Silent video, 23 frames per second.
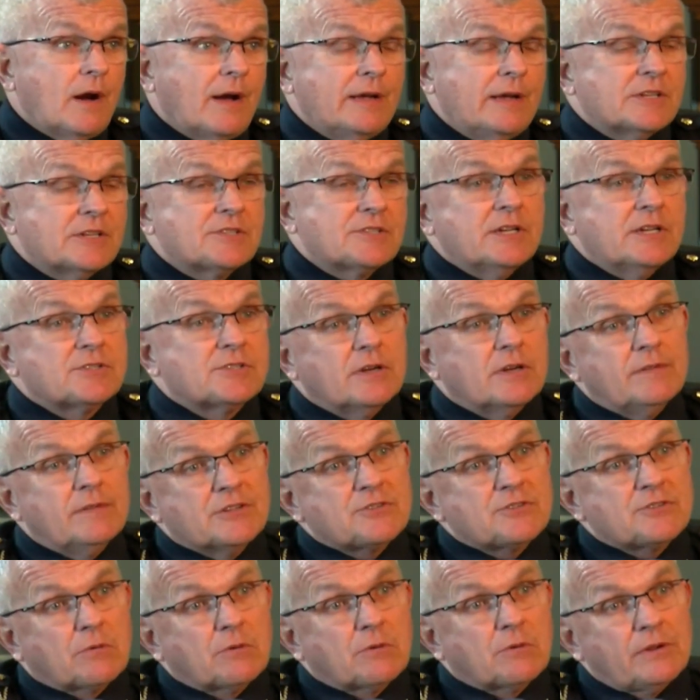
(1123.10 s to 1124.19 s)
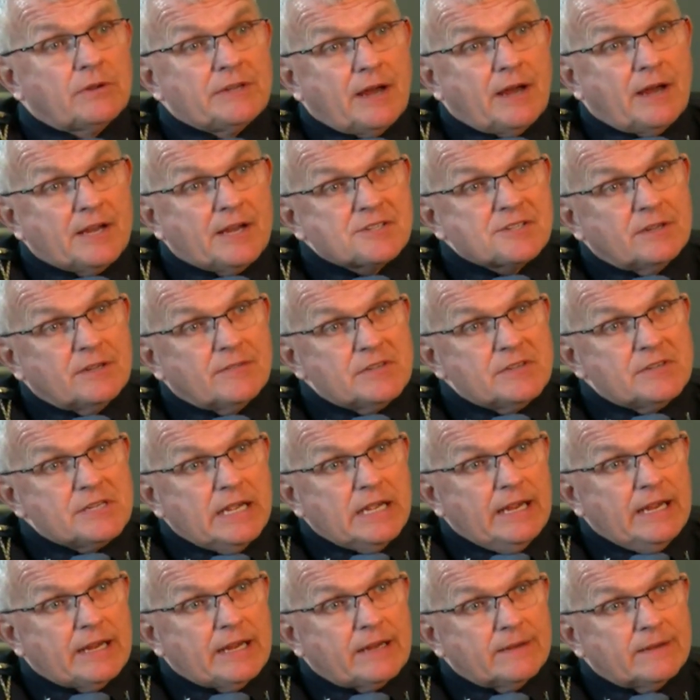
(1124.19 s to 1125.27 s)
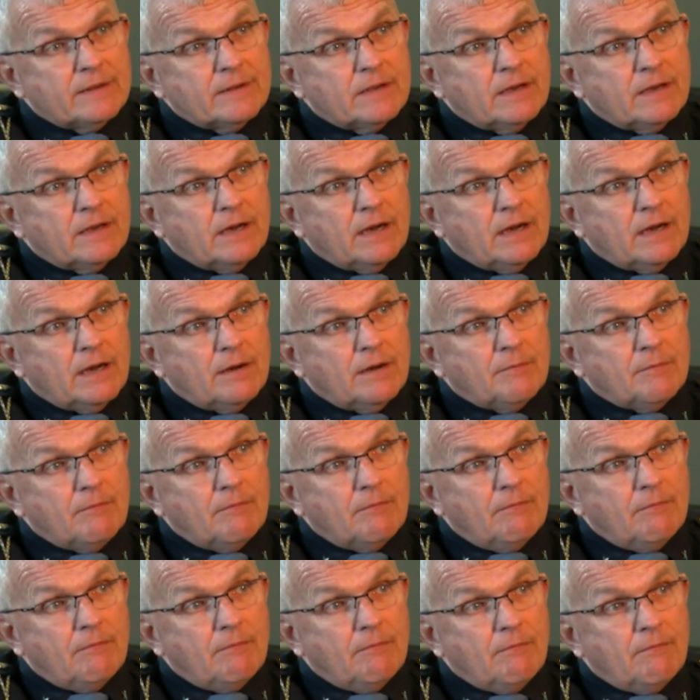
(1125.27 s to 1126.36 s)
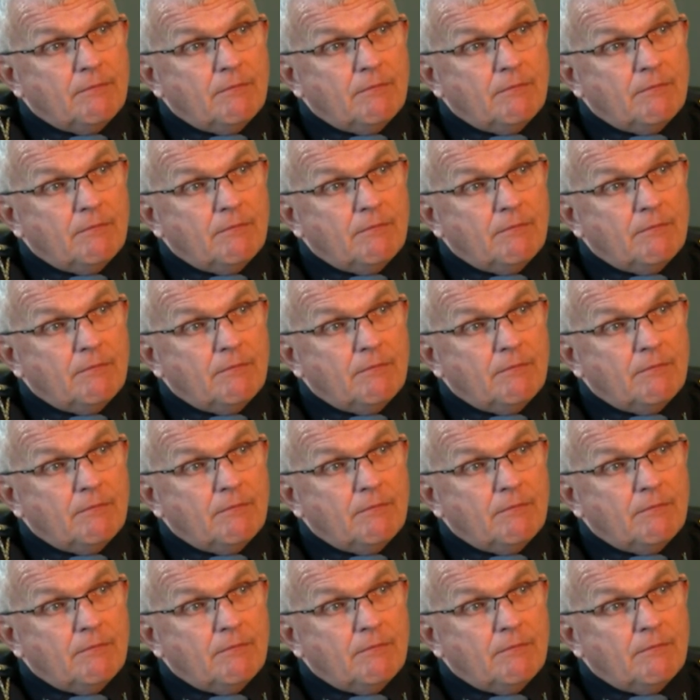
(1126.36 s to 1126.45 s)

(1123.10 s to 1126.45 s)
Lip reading: So it's a really nice give and take